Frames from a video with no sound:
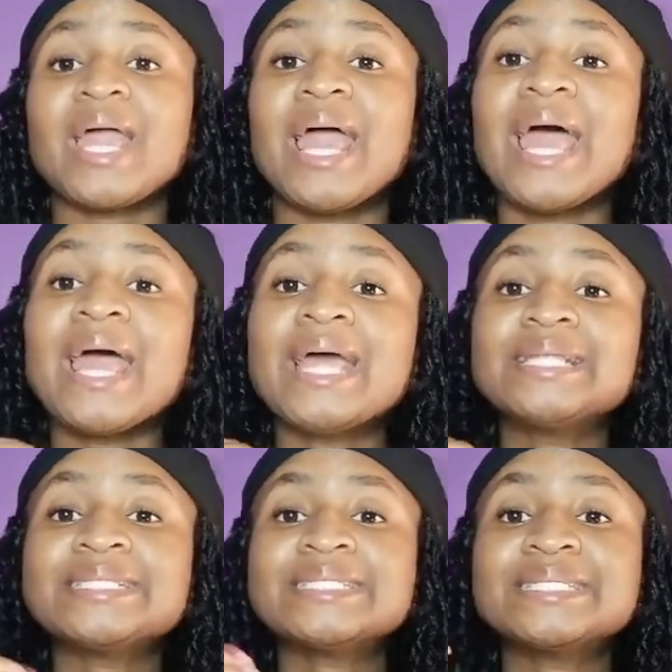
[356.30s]

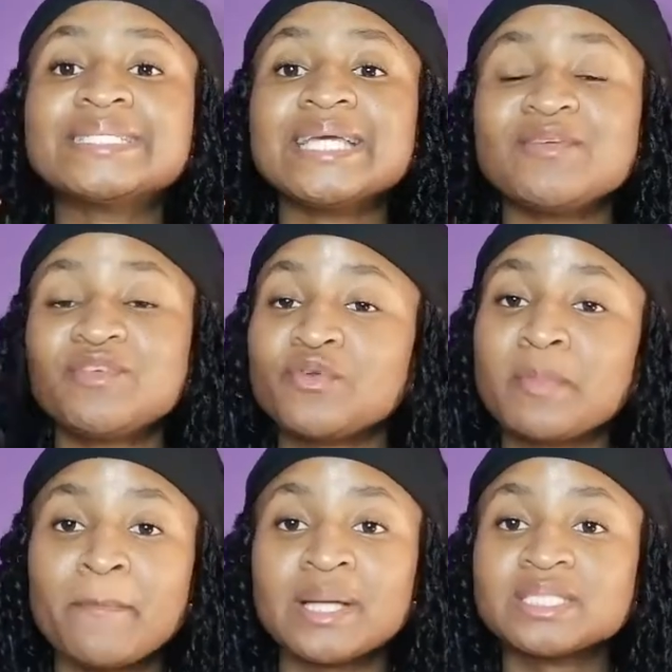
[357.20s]
And if you
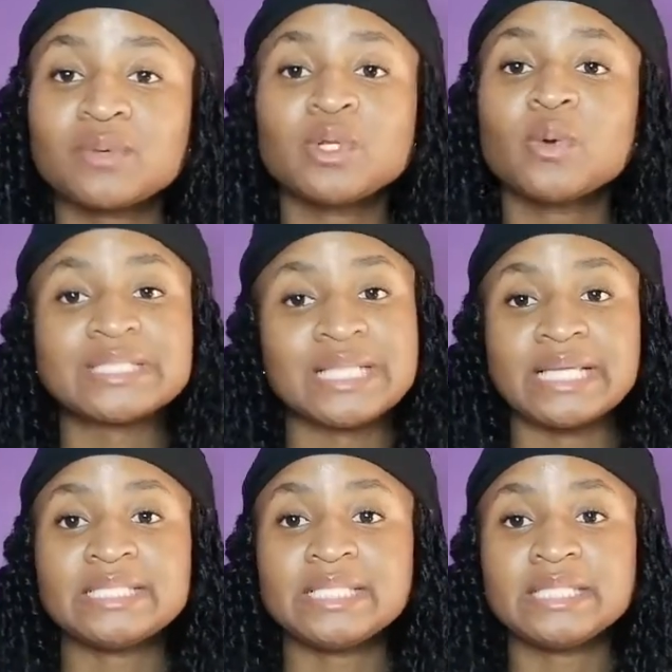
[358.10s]
remember, Njabulo was
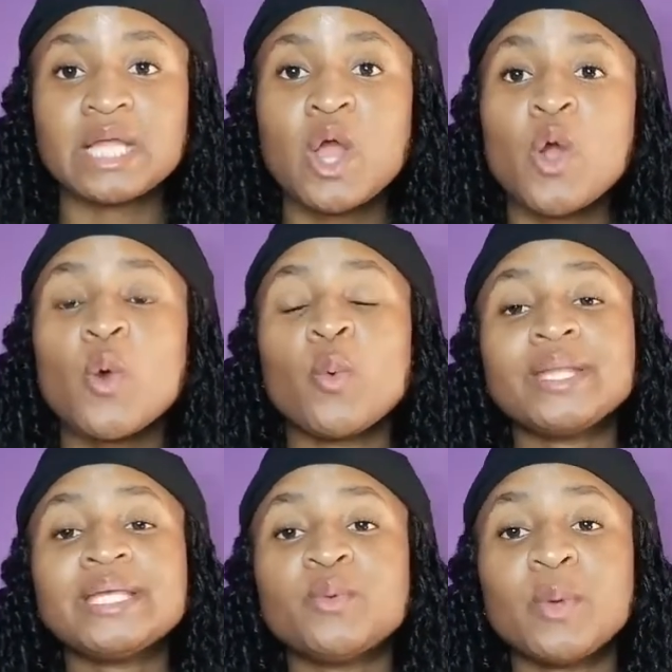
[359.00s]
19
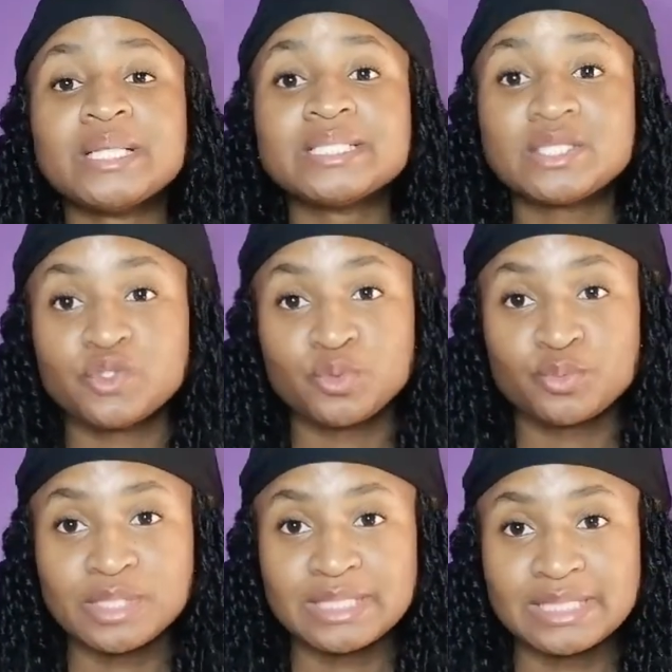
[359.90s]
when he went into
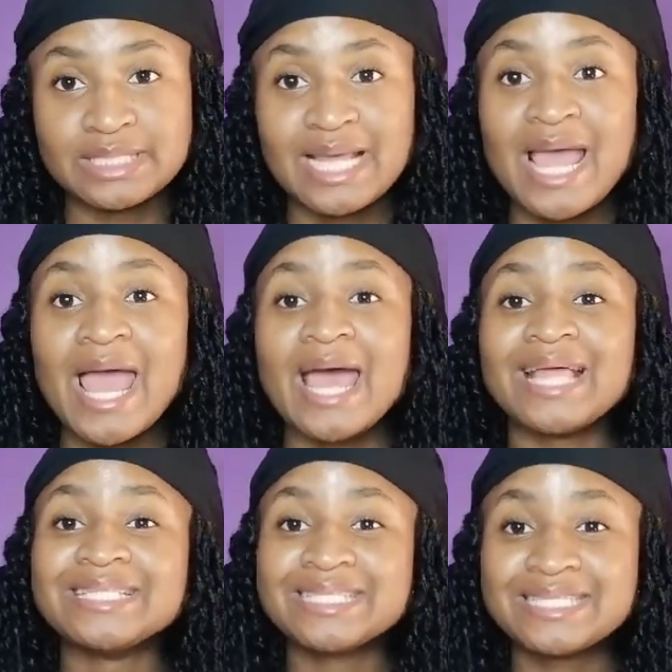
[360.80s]
prison.
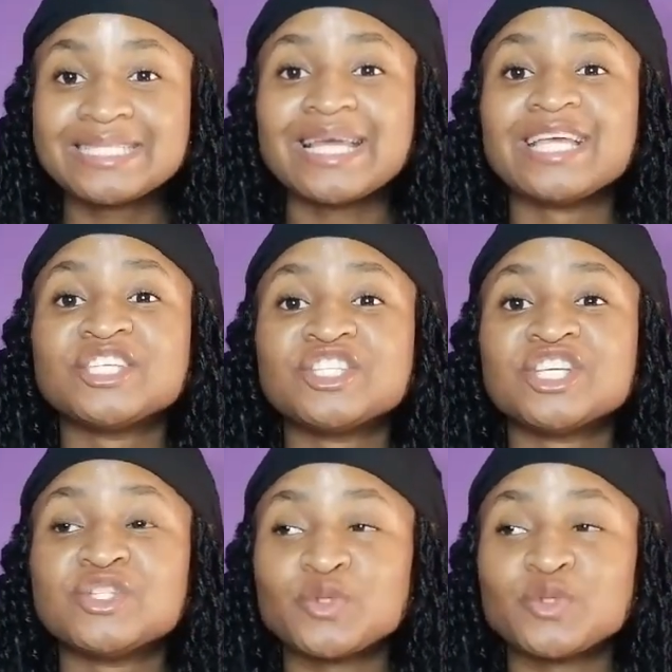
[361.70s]
At this stage in